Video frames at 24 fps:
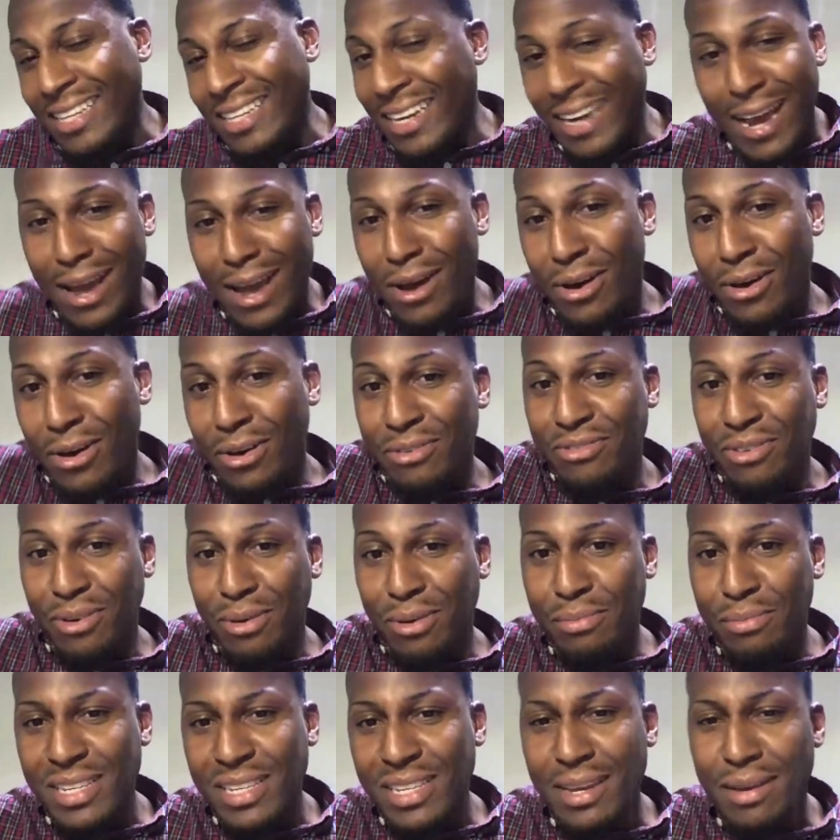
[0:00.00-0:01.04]
that denial
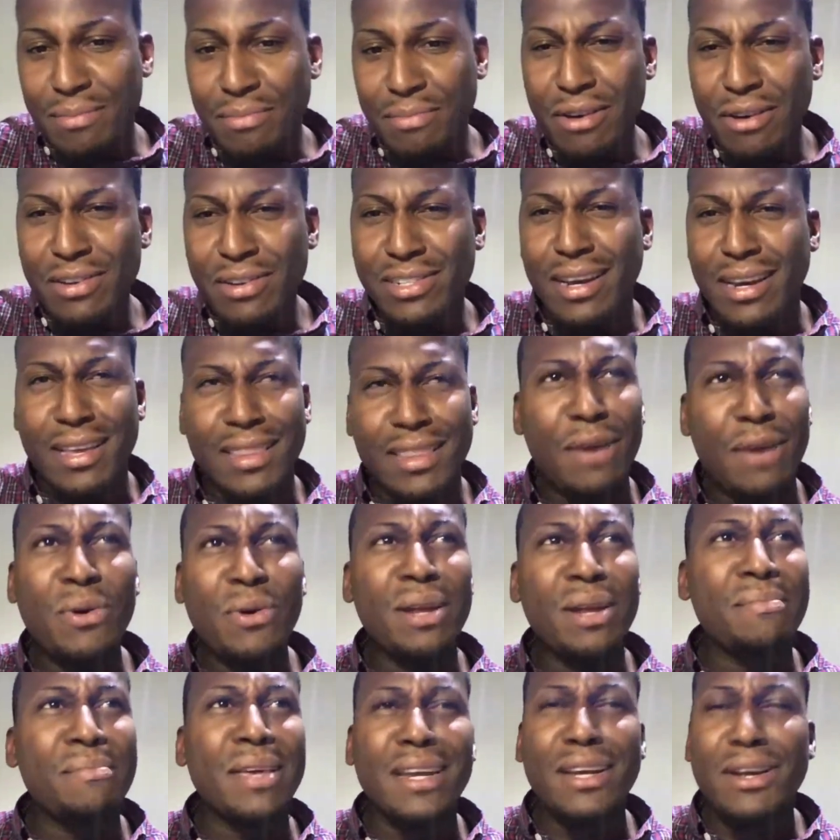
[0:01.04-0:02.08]
from TD Ameritrade, they
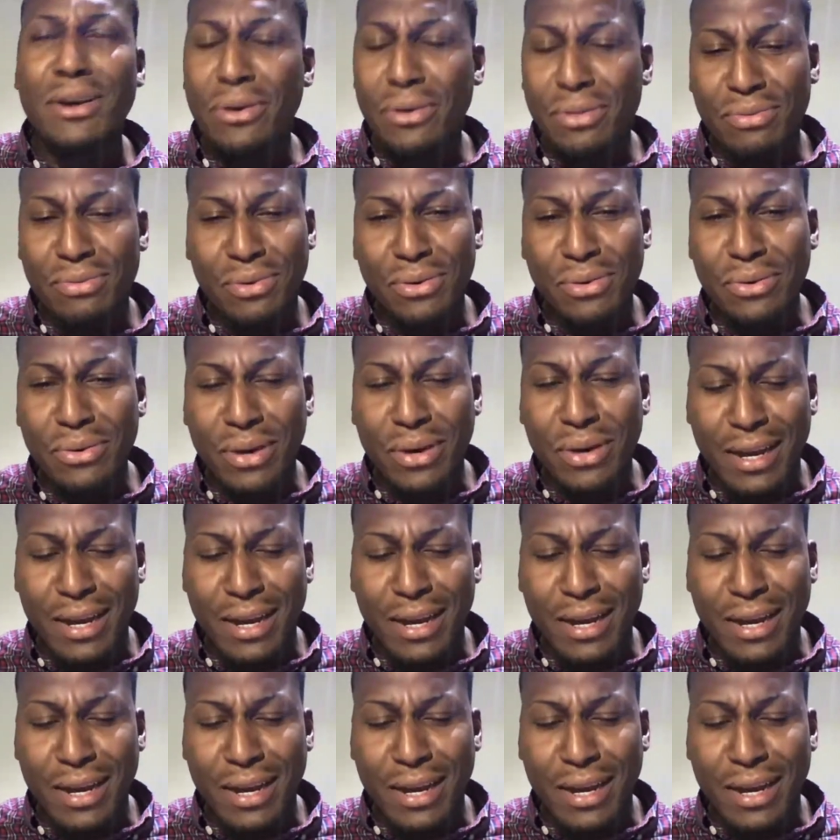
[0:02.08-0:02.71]
wanted me to go through.